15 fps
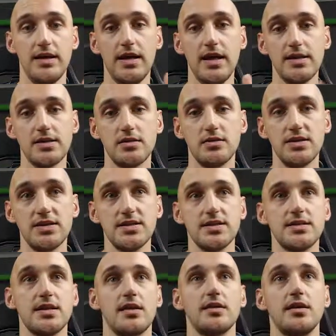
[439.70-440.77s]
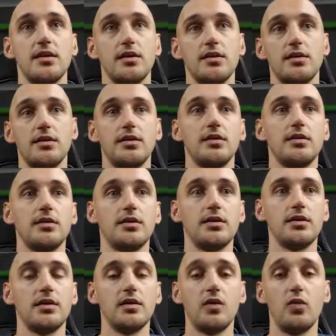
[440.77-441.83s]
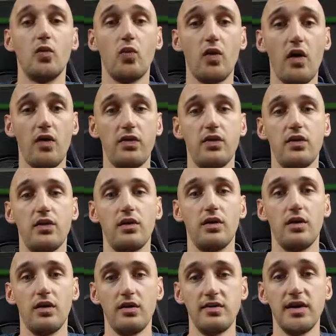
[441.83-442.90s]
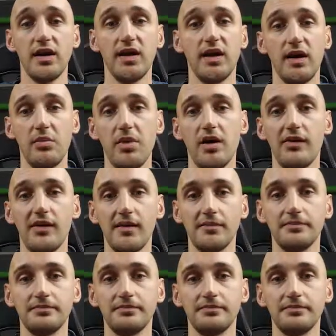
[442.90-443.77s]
Yeah, so this is something worth thinking about.